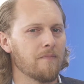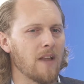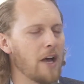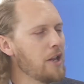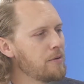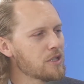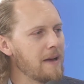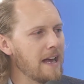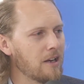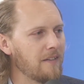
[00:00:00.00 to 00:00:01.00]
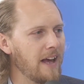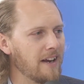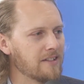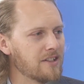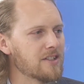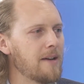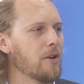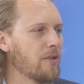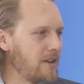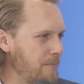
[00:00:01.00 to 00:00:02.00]
How do you push back on that? To some
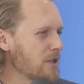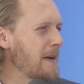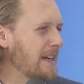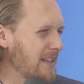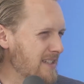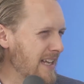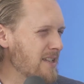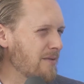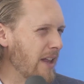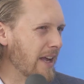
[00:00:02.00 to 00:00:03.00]
degree, push back in the sense of